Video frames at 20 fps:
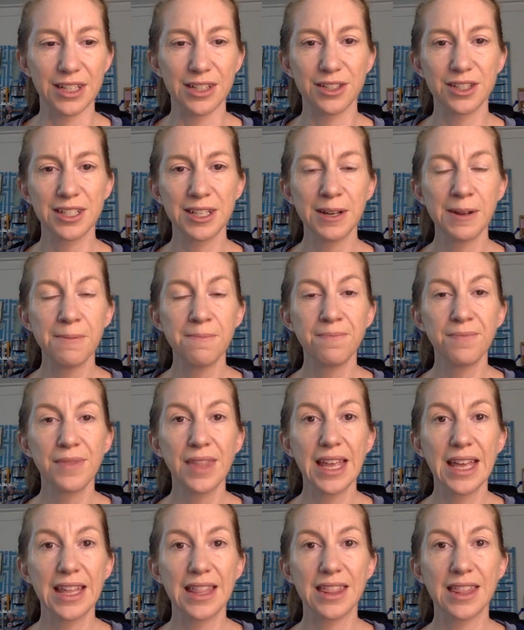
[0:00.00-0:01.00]
years
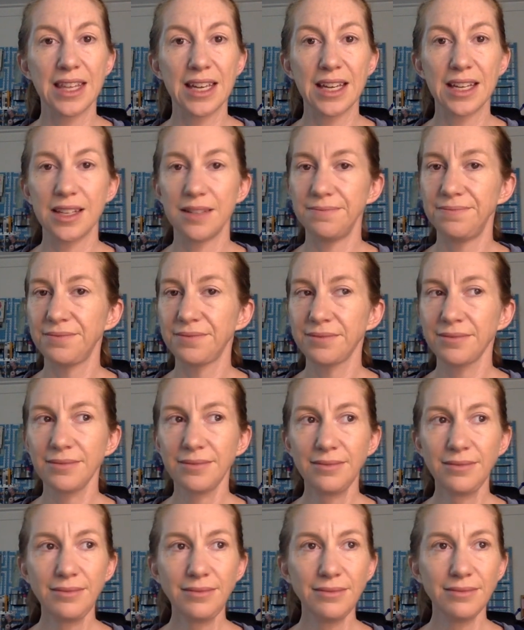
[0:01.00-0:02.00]
that
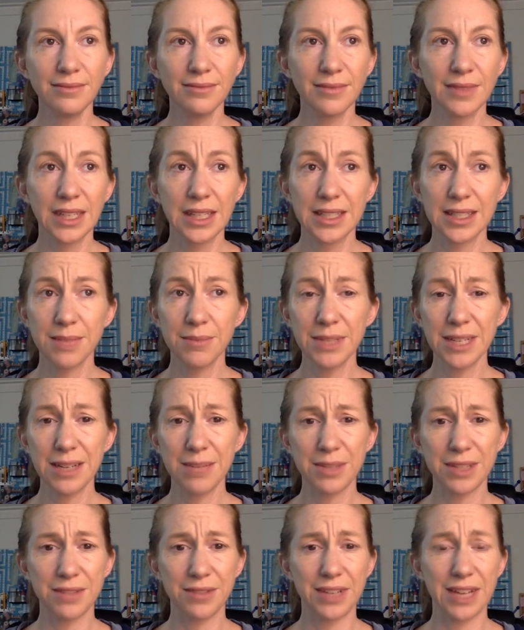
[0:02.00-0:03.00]

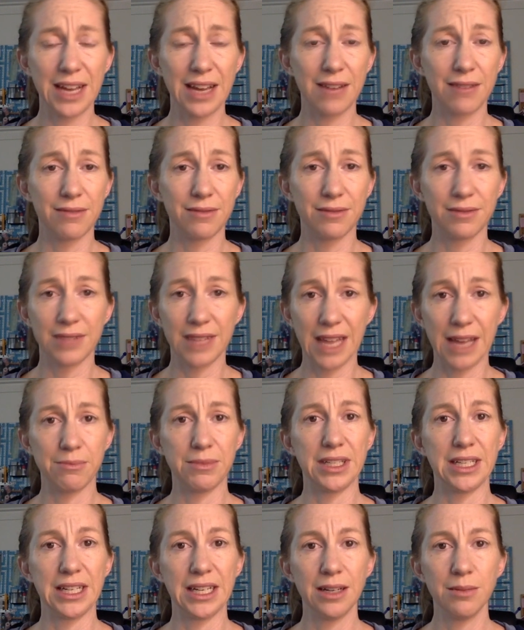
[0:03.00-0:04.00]
sometimes if you have that
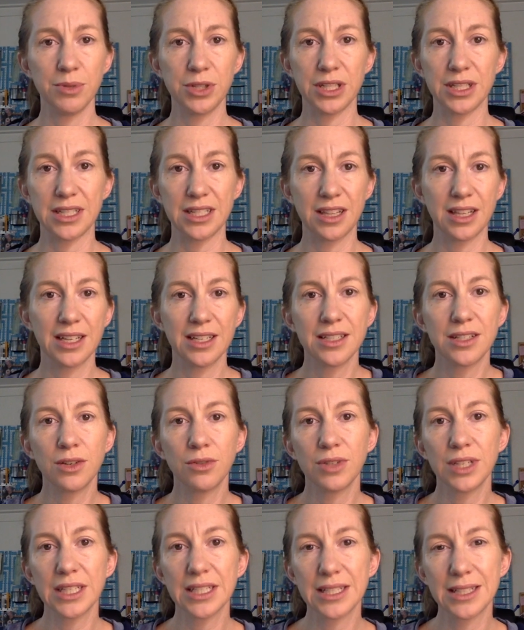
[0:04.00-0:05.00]
many options, things
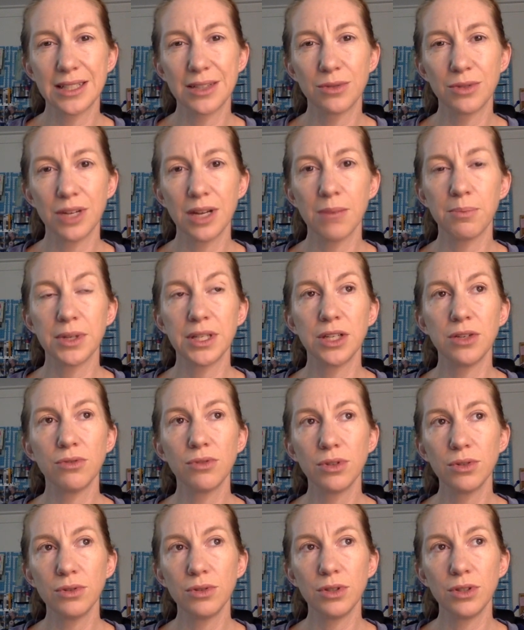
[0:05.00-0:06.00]
don't get sewn up and
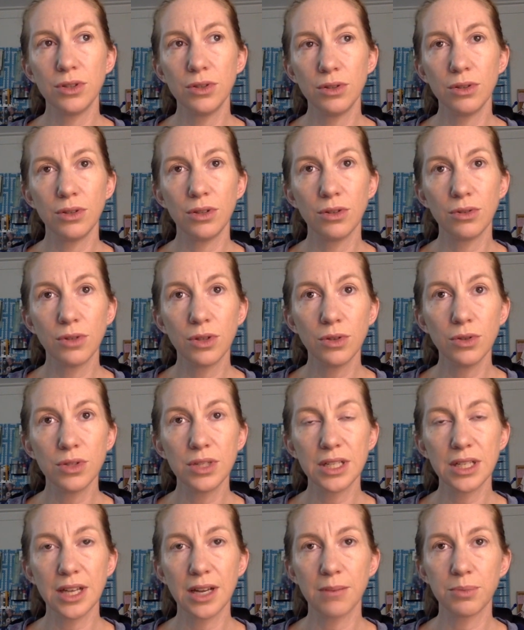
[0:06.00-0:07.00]
you
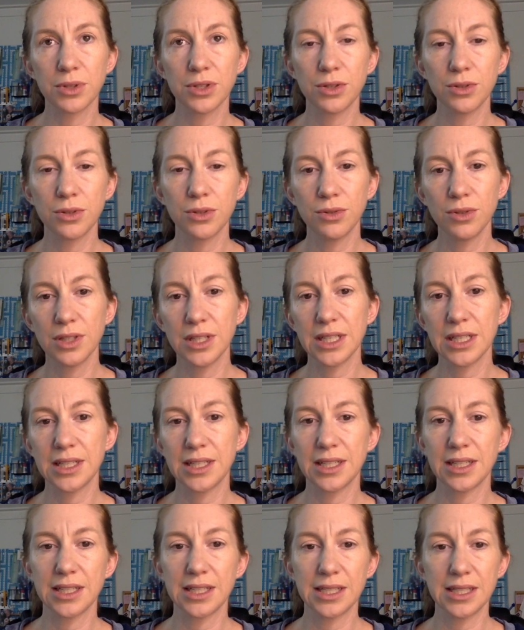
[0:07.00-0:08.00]
lose an opportunity
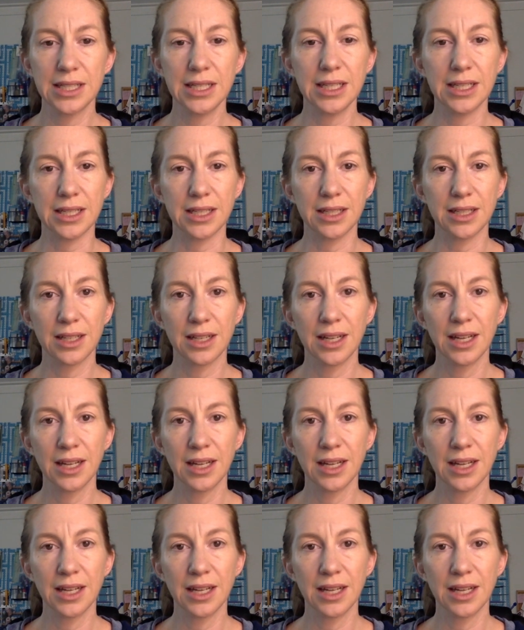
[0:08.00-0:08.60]
to see it.